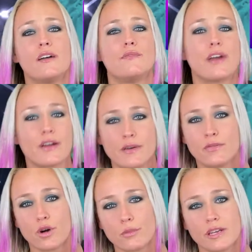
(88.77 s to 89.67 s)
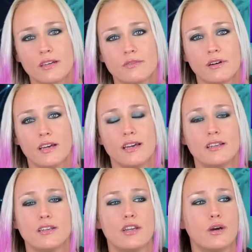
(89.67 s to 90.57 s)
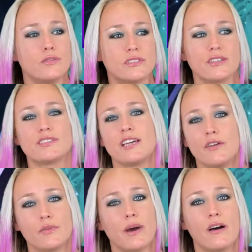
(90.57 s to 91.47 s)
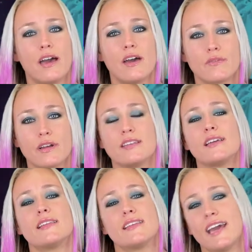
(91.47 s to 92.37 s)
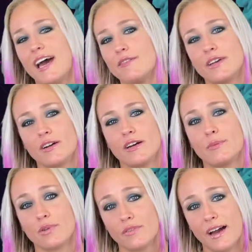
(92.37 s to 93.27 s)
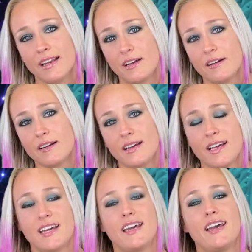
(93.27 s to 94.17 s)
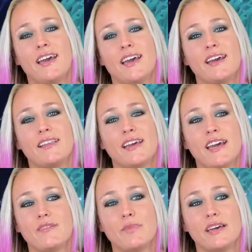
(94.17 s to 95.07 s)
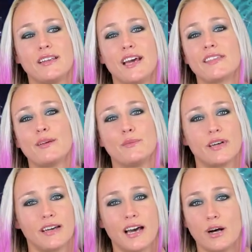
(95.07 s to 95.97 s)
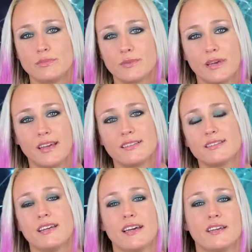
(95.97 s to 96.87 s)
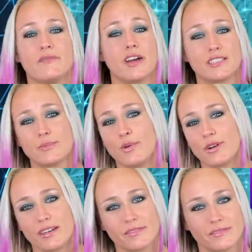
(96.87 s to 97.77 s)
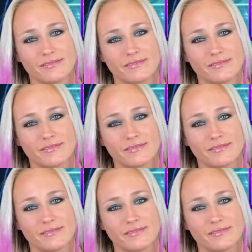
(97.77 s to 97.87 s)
very informative, and knows their stuff about everything that they have here and provide here. And they have been nothing but a help to me and very supportive